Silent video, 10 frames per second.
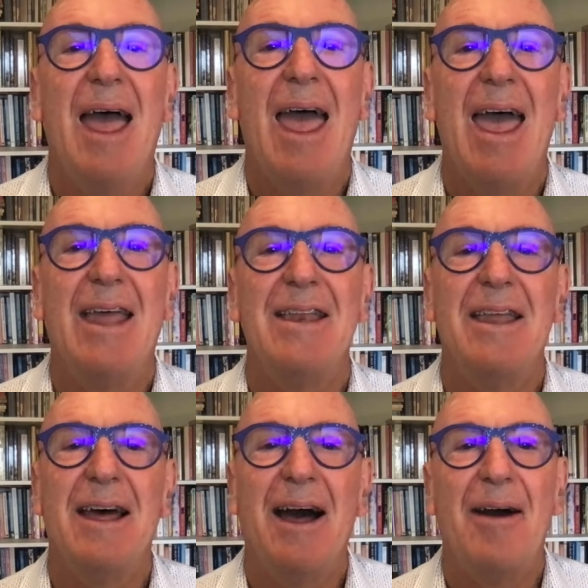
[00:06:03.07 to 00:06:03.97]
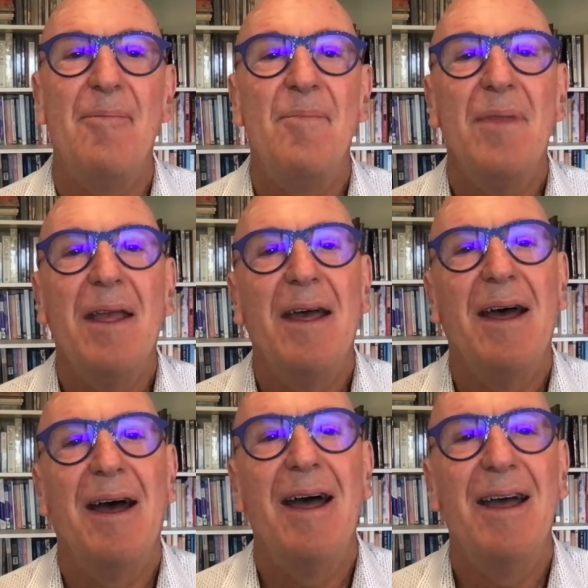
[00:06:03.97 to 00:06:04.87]
And of
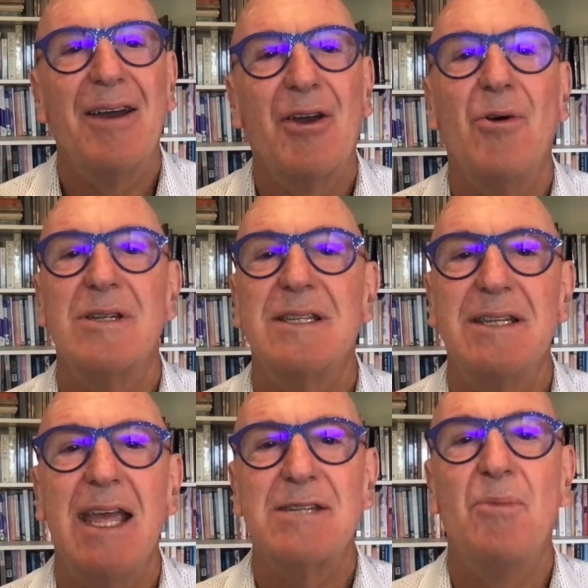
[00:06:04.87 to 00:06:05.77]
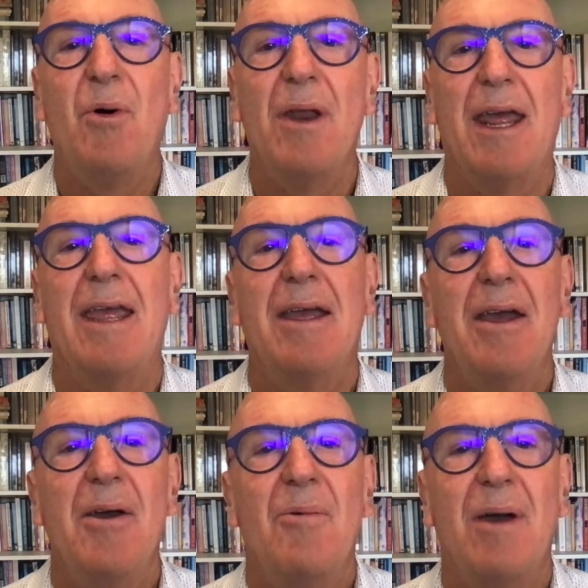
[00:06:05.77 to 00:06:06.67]
course, next morning
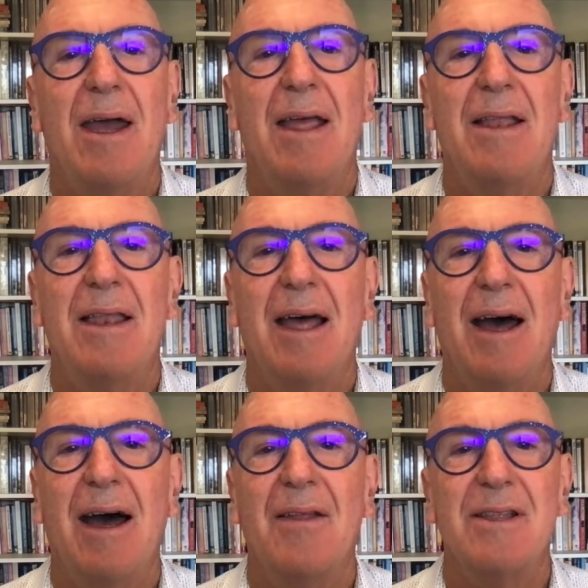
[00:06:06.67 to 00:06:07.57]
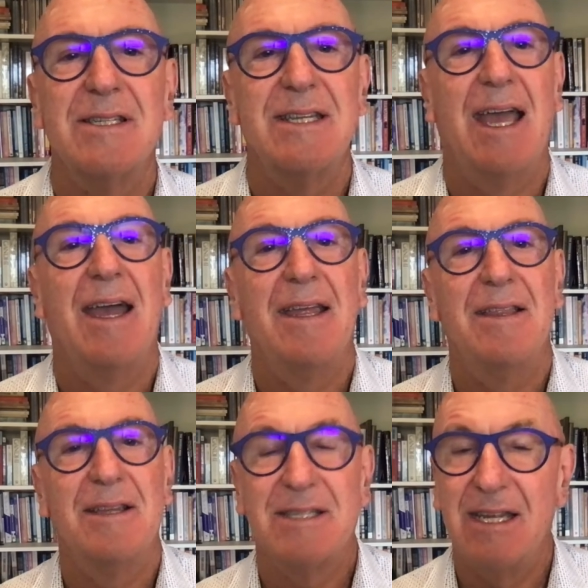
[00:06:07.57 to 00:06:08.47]
when the
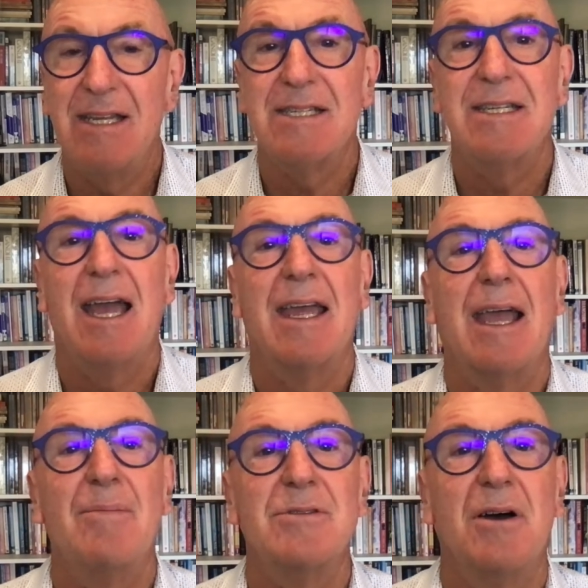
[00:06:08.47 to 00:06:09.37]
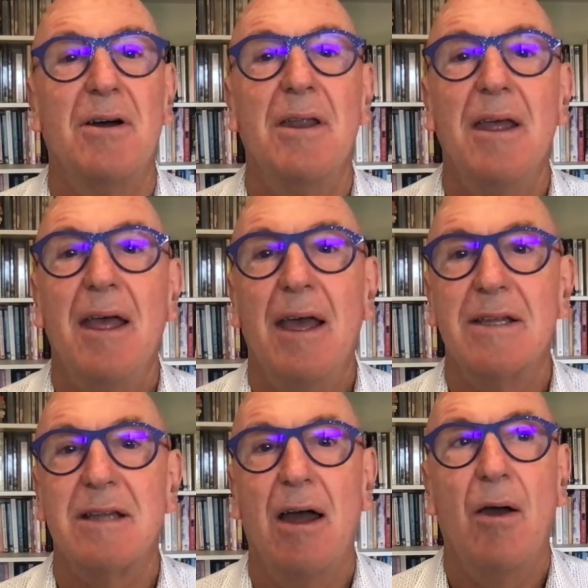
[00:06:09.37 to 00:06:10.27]
senior CA comes on,
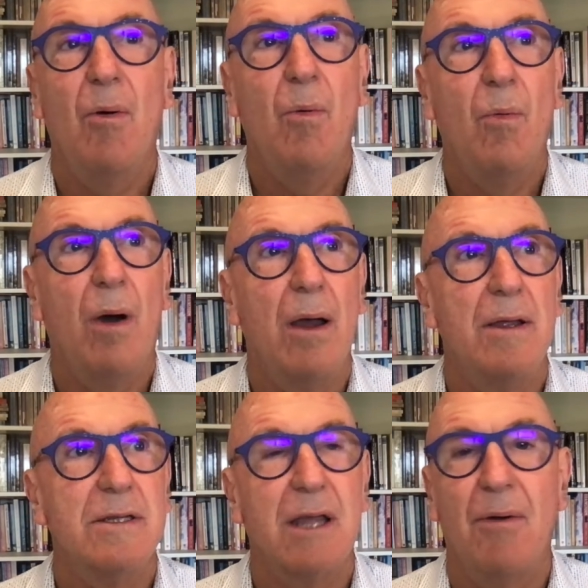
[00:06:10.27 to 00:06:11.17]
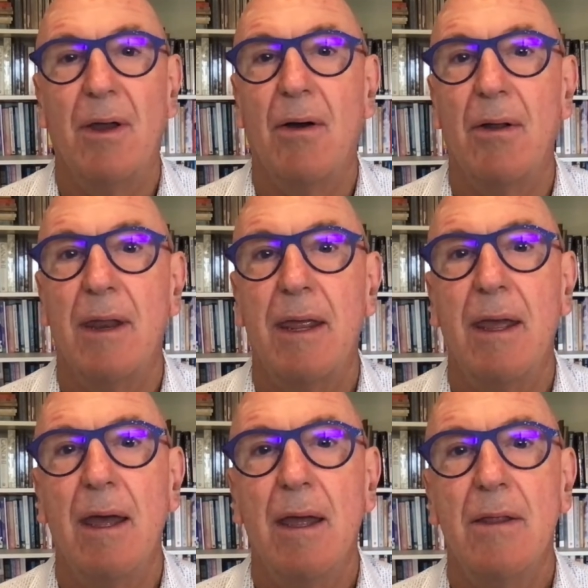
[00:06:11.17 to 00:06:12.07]
it's like, what is going on
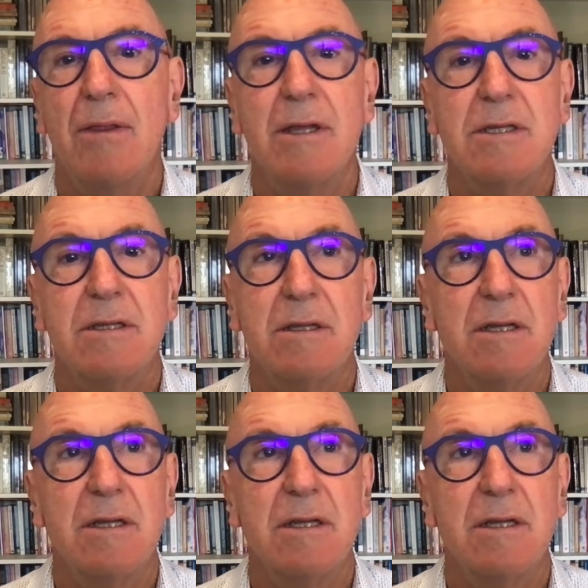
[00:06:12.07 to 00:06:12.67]
here? This